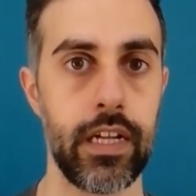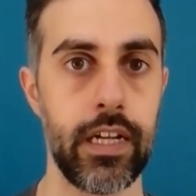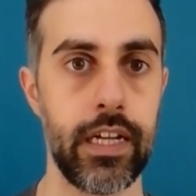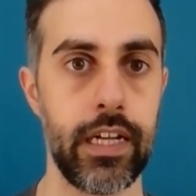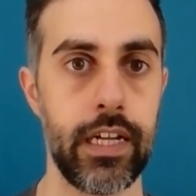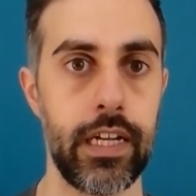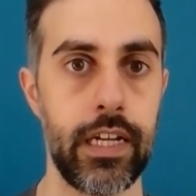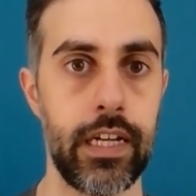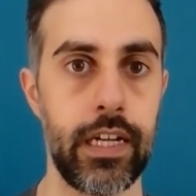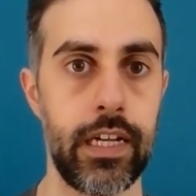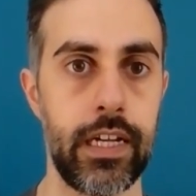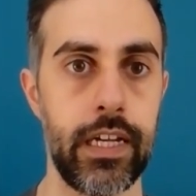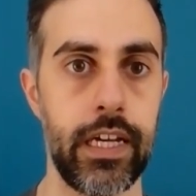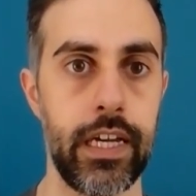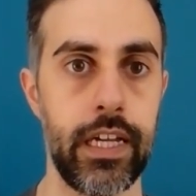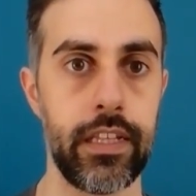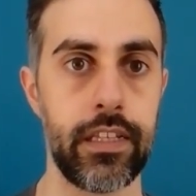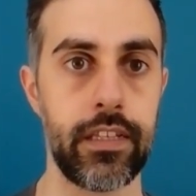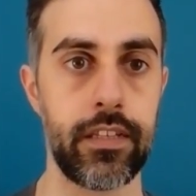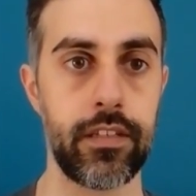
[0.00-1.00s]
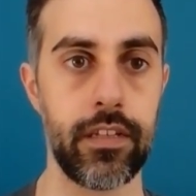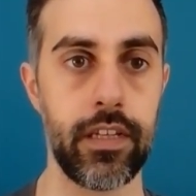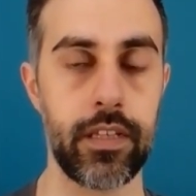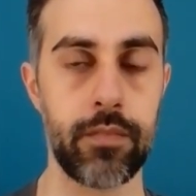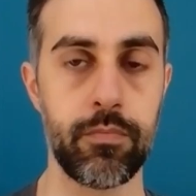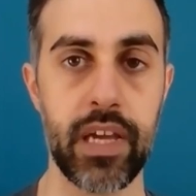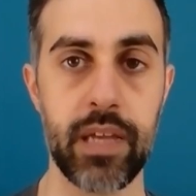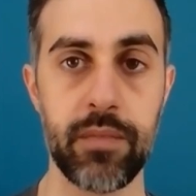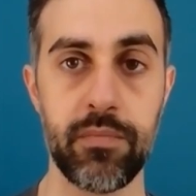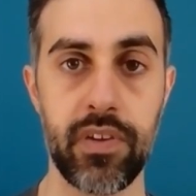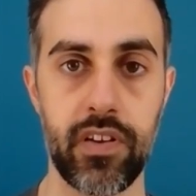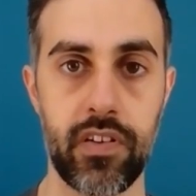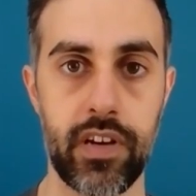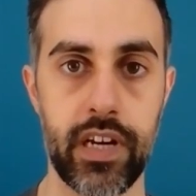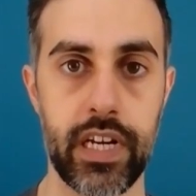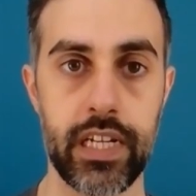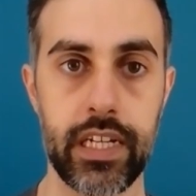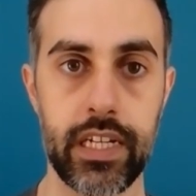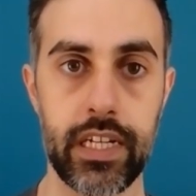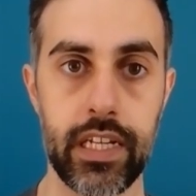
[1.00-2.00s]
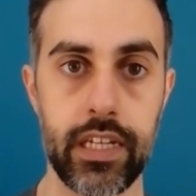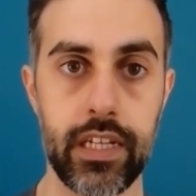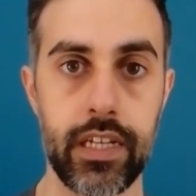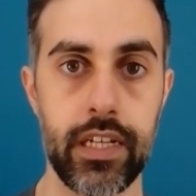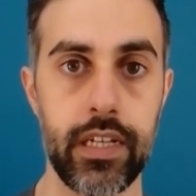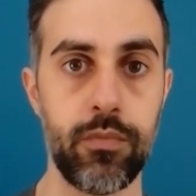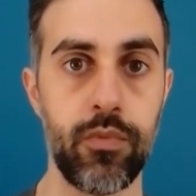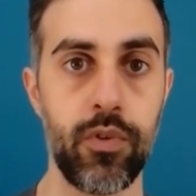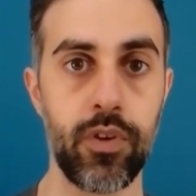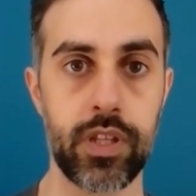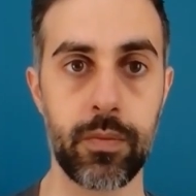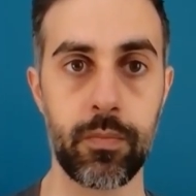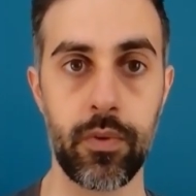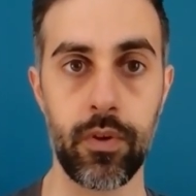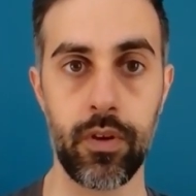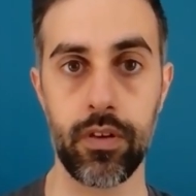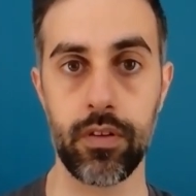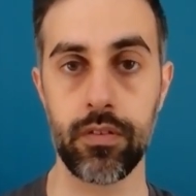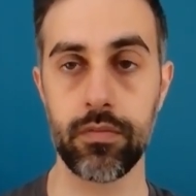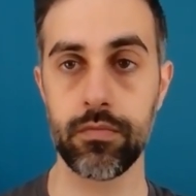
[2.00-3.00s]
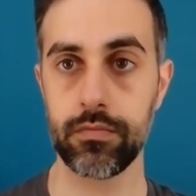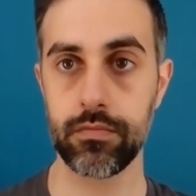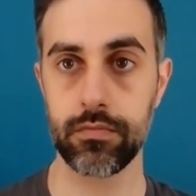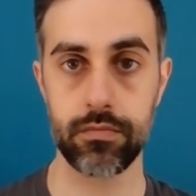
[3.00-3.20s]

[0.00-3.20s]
and it may be running in multiple